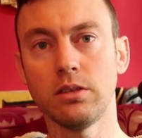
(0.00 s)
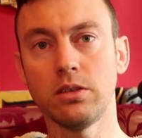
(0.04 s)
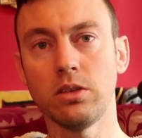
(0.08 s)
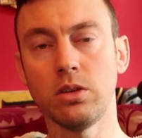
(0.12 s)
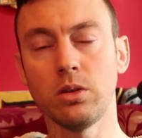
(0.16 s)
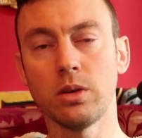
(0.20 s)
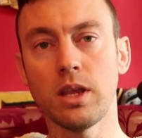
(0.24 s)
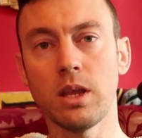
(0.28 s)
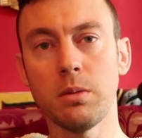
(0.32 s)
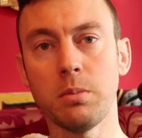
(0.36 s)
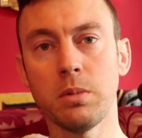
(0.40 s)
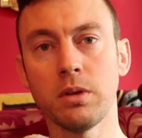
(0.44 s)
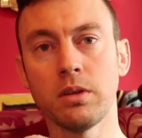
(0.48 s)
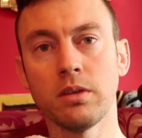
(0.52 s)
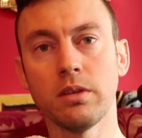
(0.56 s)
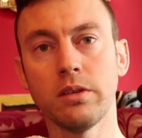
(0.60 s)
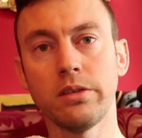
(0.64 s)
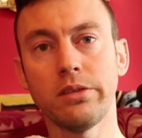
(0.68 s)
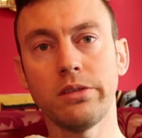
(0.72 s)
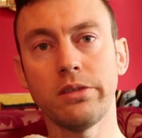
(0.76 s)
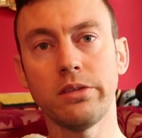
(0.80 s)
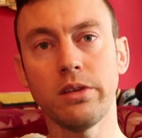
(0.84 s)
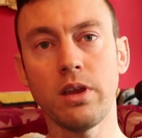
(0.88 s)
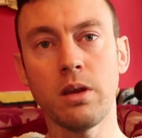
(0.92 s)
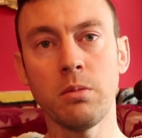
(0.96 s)
You're keeping the
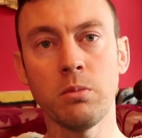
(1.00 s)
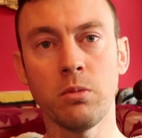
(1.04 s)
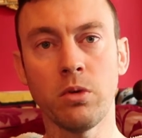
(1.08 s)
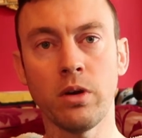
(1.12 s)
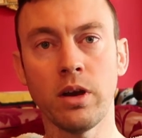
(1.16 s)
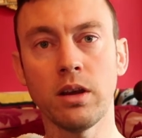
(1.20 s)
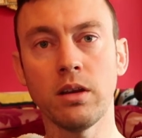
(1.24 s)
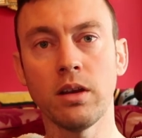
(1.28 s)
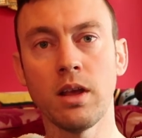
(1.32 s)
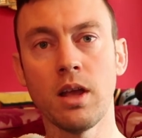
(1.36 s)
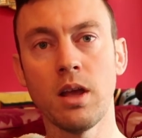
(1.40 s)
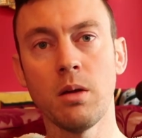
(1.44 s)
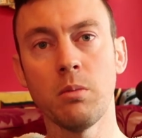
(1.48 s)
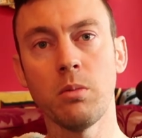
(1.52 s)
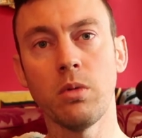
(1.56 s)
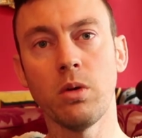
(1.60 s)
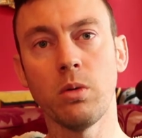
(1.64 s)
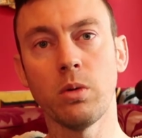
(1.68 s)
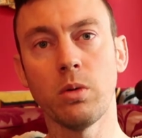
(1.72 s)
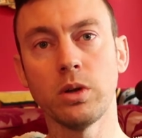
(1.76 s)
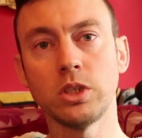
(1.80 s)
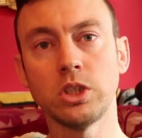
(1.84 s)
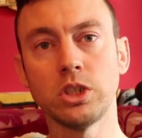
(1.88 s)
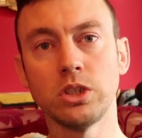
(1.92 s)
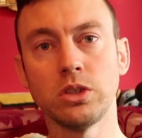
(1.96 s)
same rate,
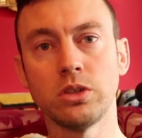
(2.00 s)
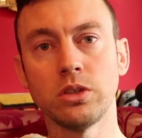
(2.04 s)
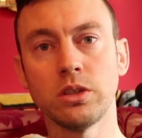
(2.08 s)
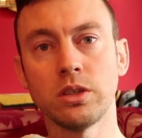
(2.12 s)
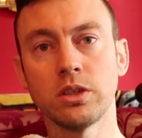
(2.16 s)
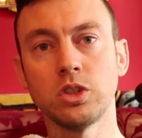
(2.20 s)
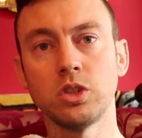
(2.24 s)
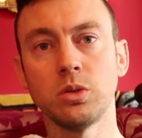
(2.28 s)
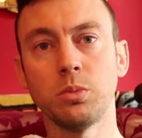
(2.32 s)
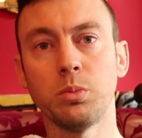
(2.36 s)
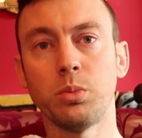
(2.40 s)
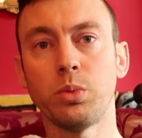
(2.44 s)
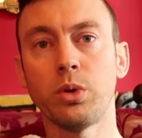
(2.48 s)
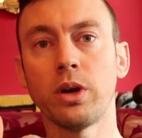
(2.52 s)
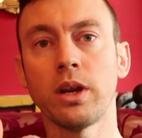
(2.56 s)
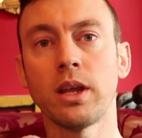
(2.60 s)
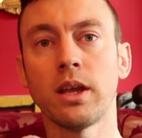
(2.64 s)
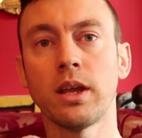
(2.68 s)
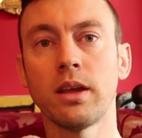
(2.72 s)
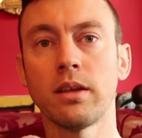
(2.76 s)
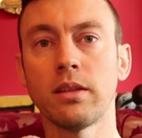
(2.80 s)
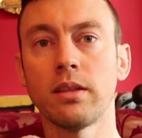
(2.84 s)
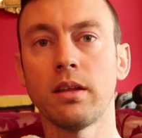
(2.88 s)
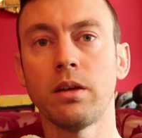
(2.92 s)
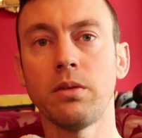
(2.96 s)
but what you're doing is you're
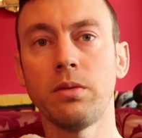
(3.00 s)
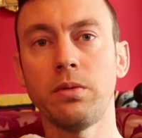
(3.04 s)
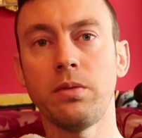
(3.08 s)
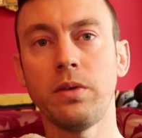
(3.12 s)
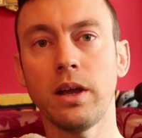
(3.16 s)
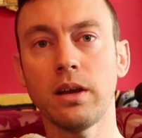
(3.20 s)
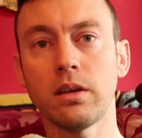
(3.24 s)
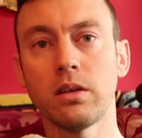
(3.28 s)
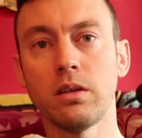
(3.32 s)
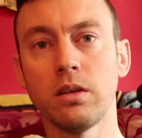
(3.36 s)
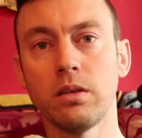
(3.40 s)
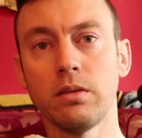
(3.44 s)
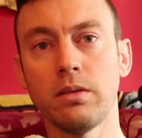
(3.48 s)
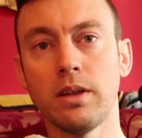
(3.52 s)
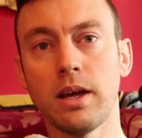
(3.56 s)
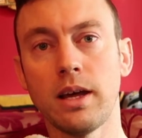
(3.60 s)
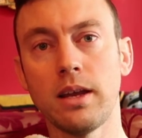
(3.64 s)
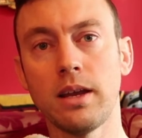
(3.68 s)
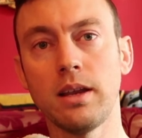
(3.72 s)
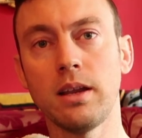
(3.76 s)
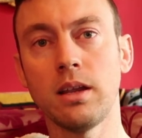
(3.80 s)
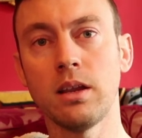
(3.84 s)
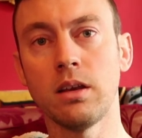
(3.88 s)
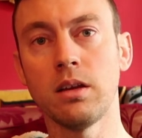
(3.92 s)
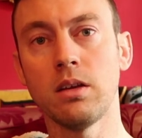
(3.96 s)
bringing the effect of
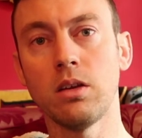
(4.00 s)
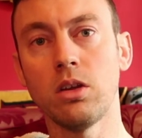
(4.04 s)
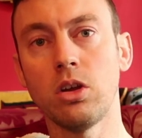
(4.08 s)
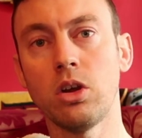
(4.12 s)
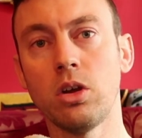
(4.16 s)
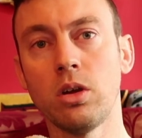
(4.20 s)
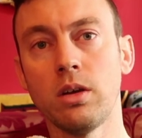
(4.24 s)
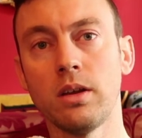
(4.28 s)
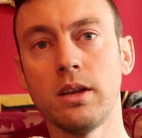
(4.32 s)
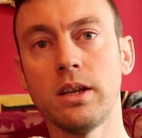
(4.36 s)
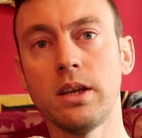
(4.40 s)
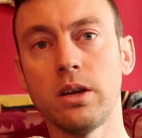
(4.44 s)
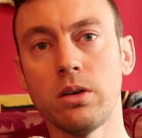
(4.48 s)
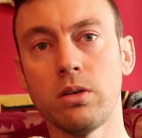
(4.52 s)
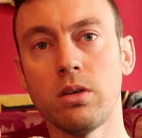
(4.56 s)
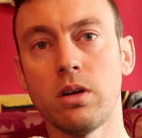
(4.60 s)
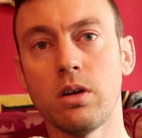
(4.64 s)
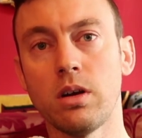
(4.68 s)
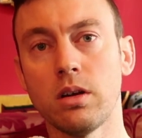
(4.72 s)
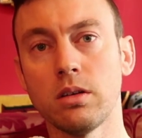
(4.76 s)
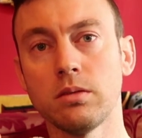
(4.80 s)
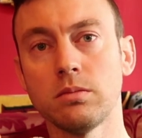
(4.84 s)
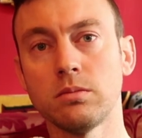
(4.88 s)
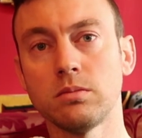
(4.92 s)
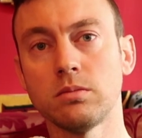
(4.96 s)
that in earlier
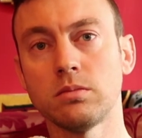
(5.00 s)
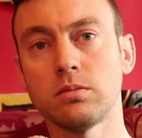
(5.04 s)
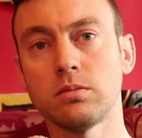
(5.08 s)
on.